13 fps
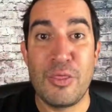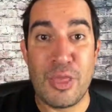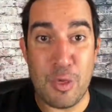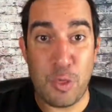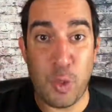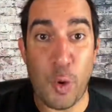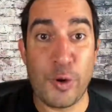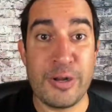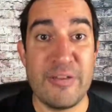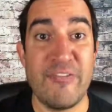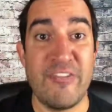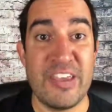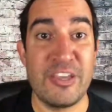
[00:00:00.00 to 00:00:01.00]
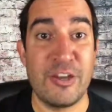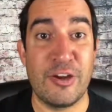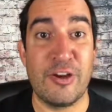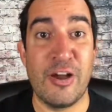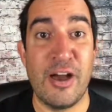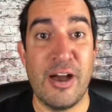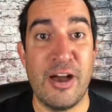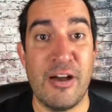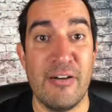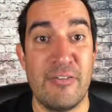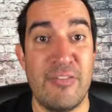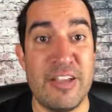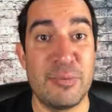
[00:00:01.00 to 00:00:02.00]
the authority figure
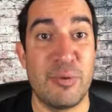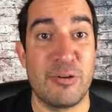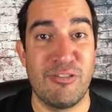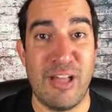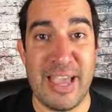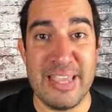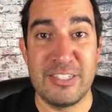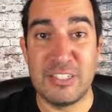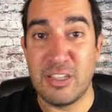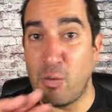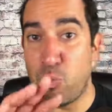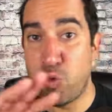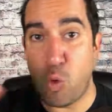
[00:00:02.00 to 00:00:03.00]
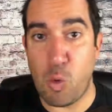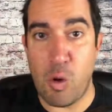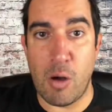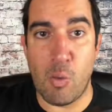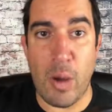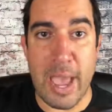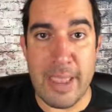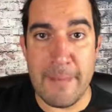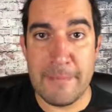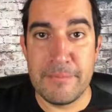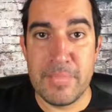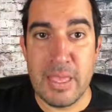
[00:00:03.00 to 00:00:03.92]
of Facebook likes away